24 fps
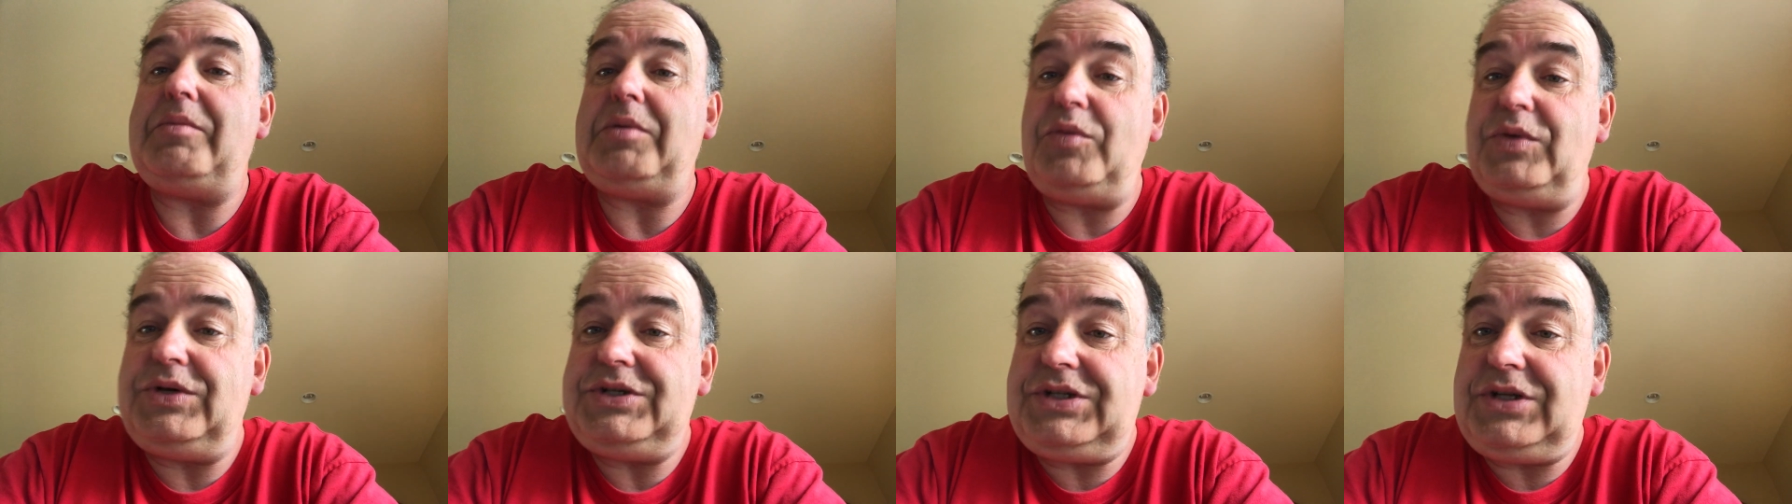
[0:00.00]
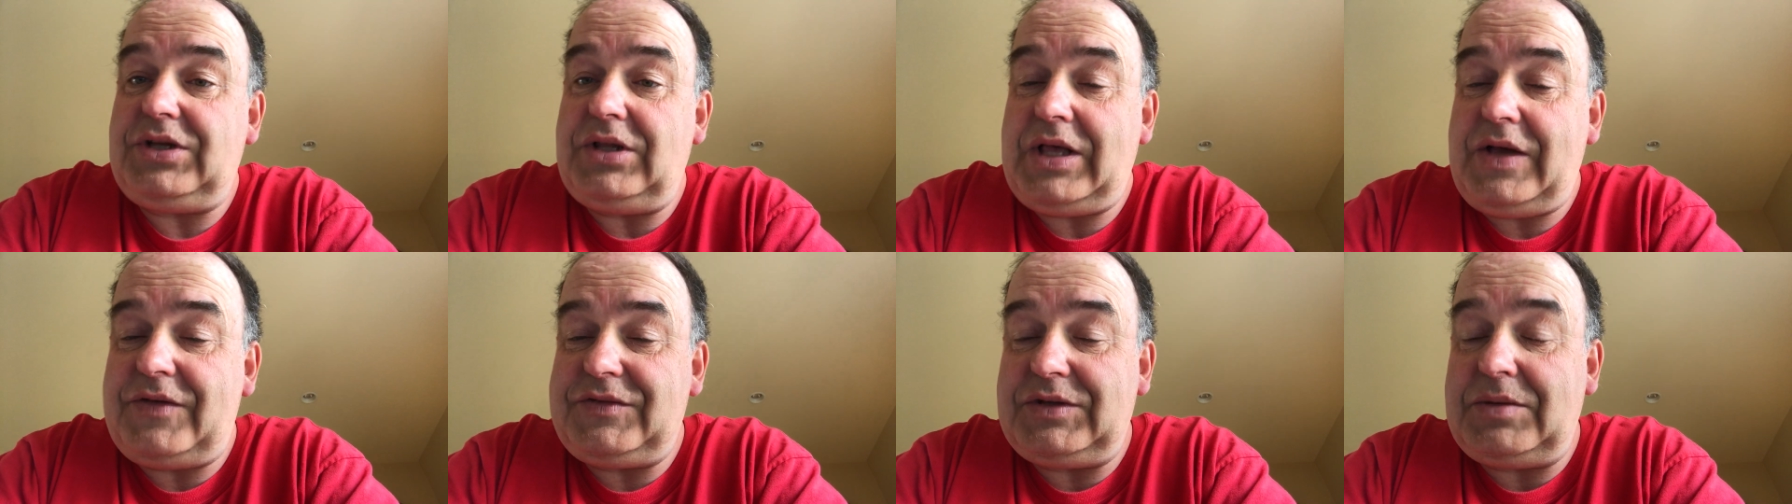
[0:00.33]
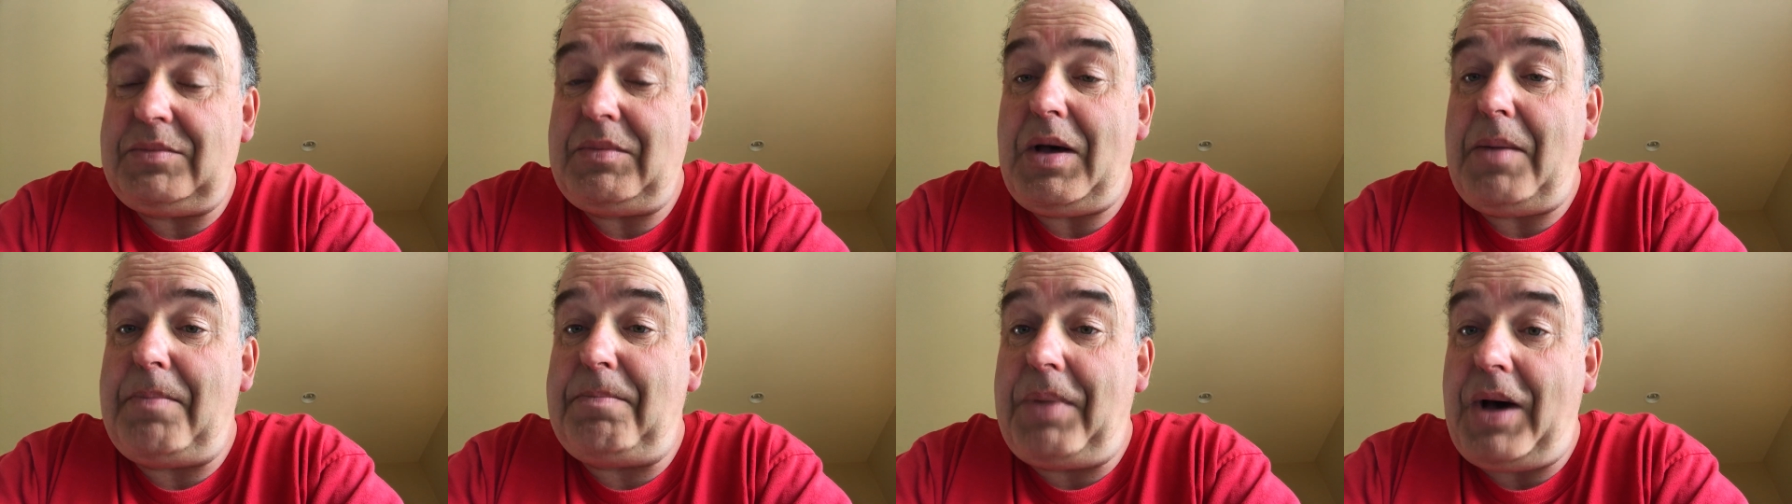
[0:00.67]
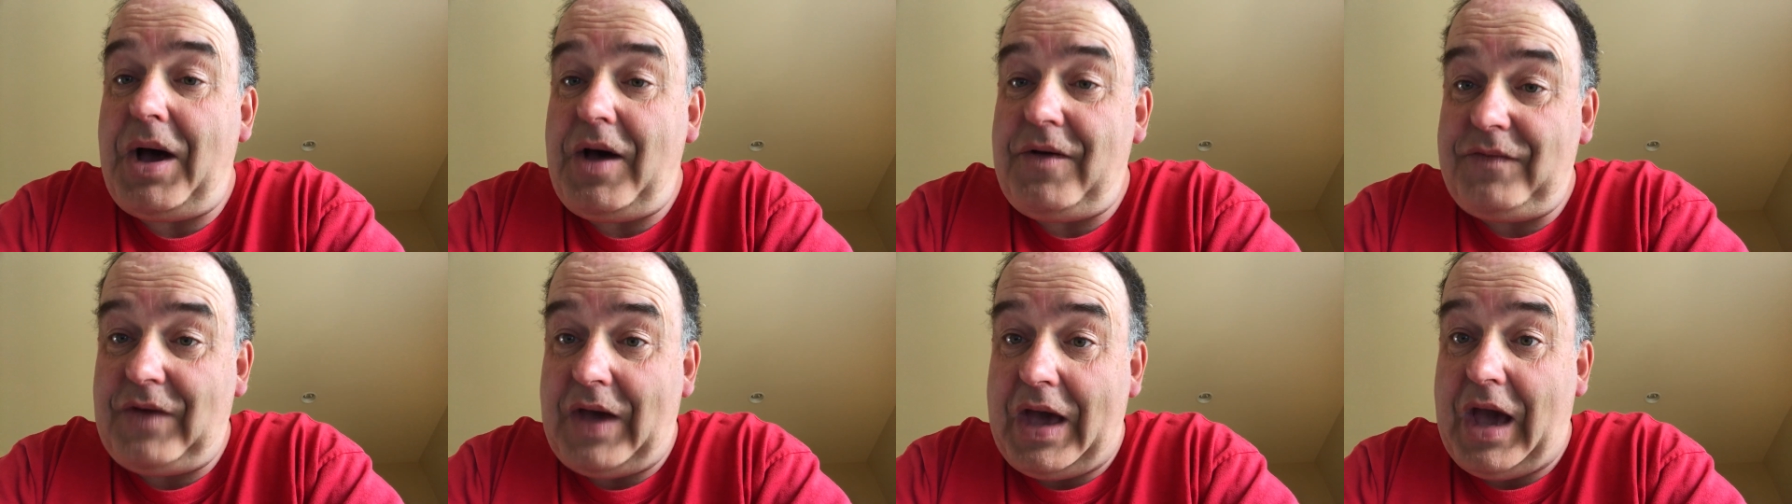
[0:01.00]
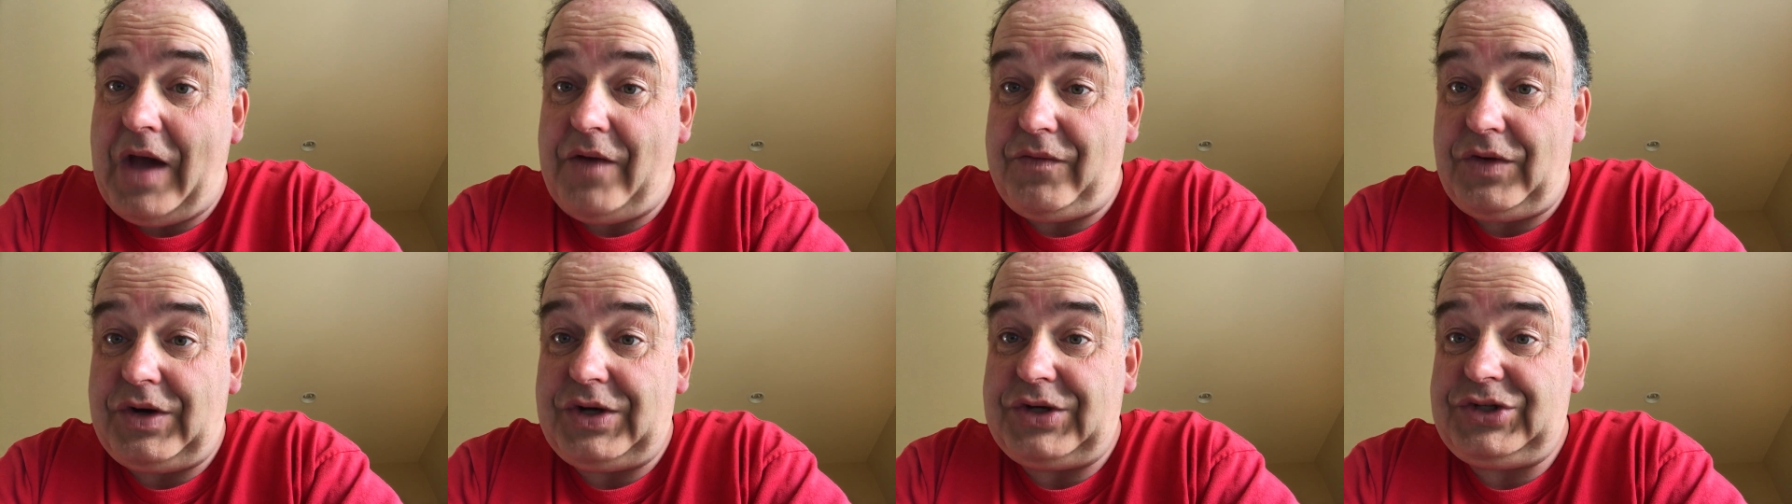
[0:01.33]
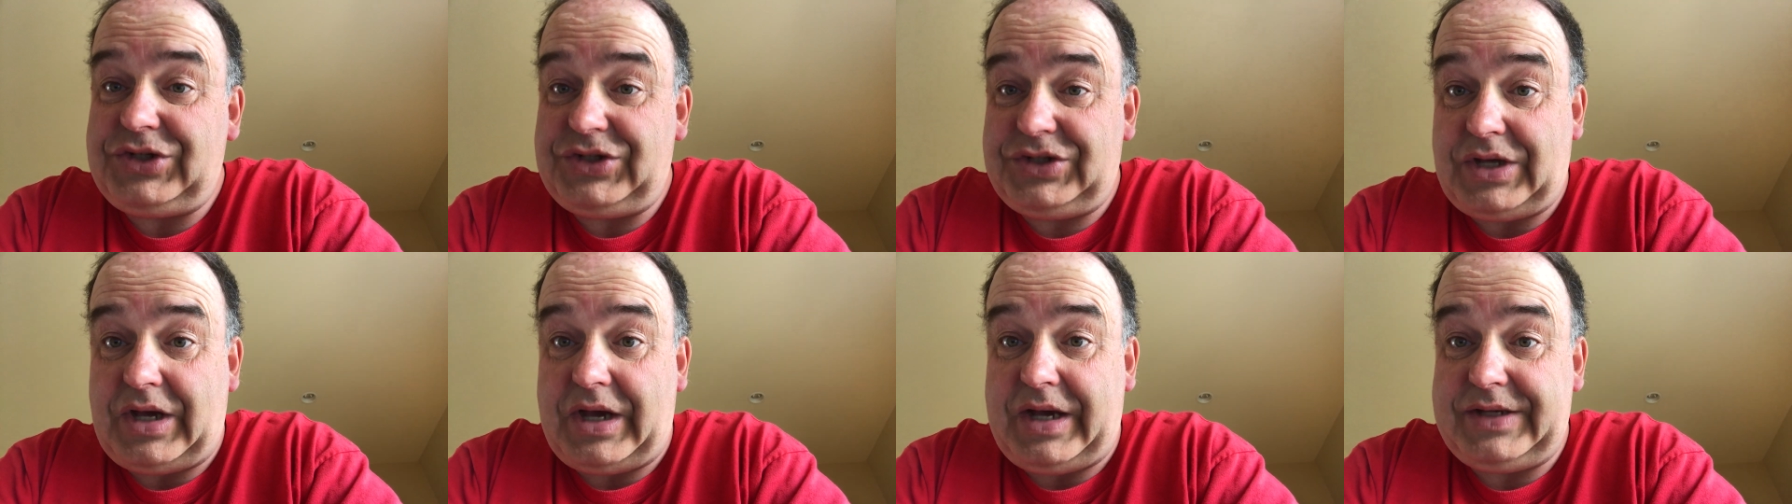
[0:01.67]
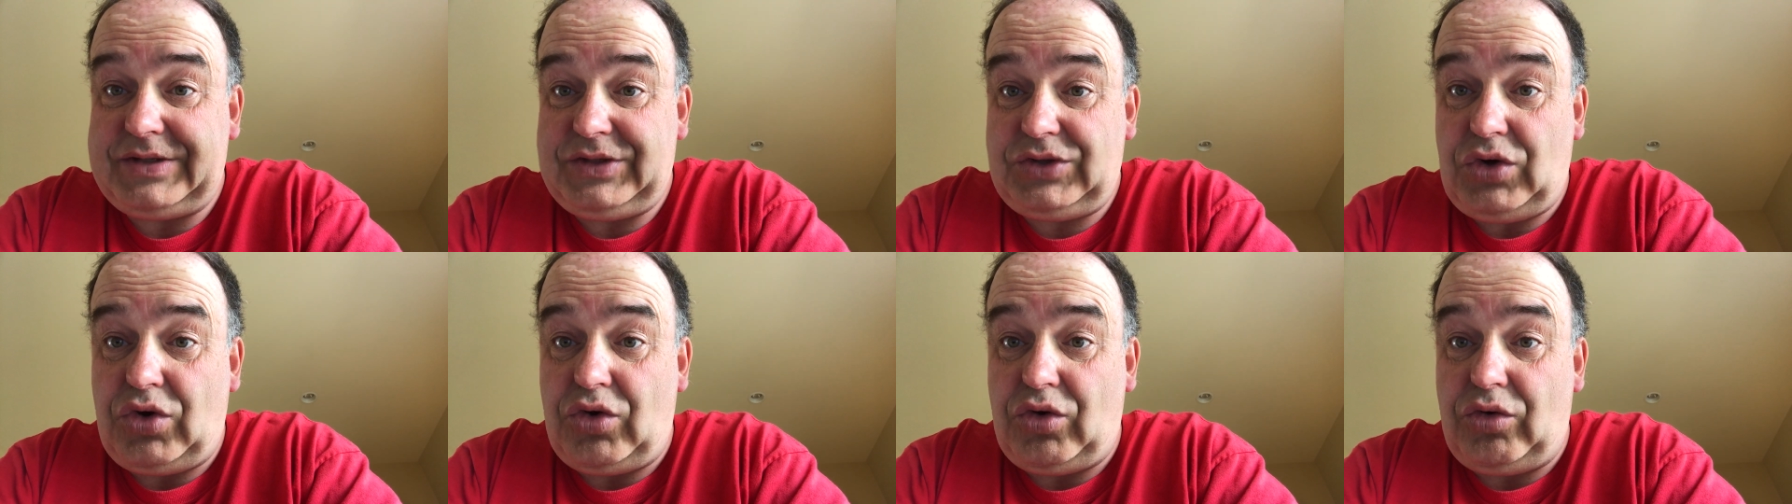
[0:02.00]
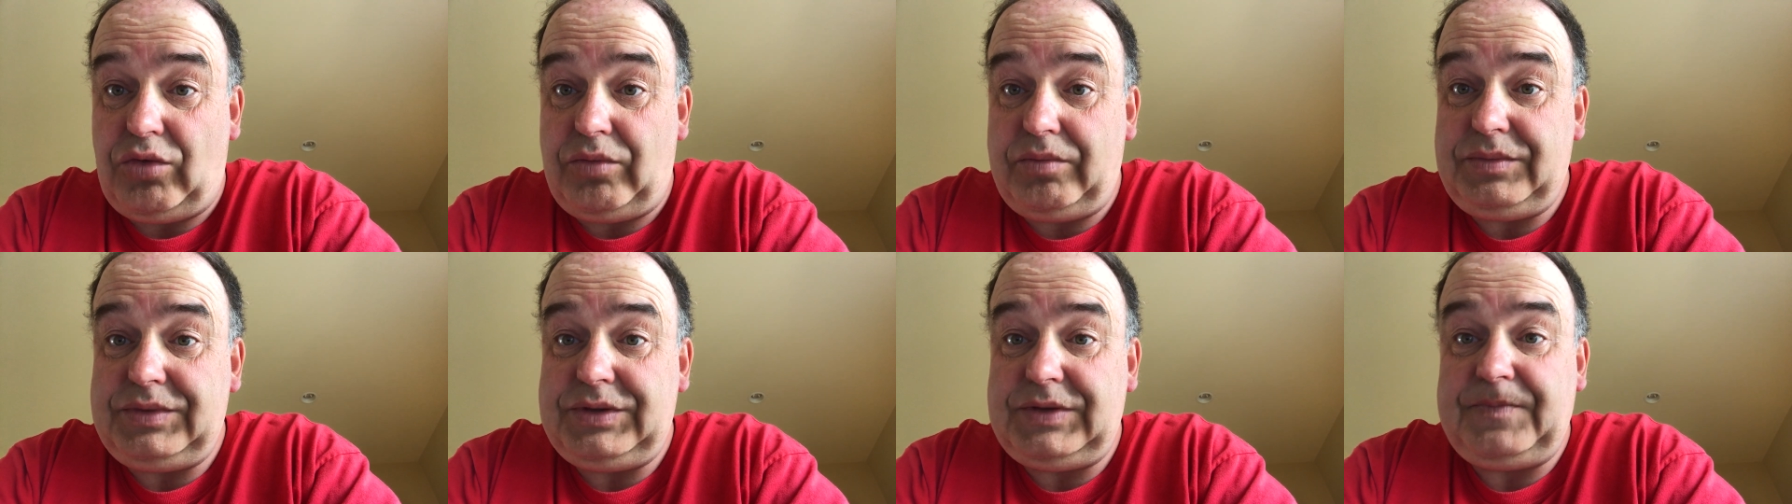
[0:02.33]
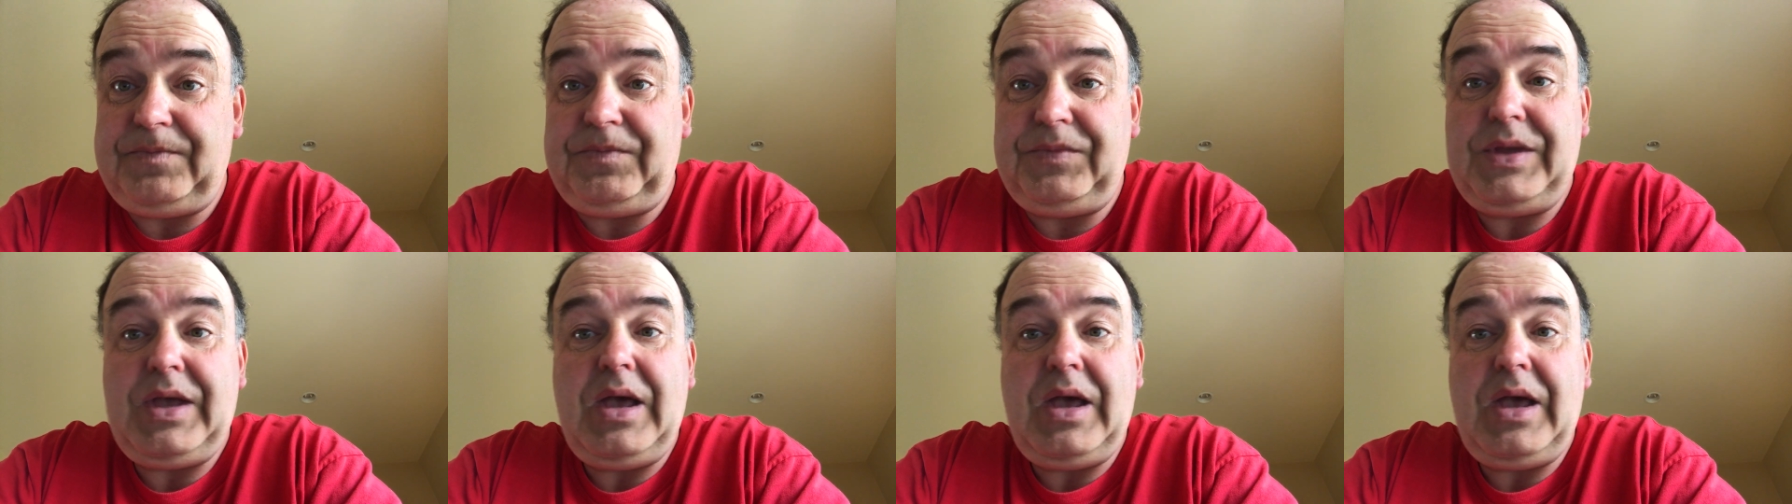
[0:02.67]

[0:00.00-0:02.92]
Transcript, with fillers: but we still have some above average sized homes.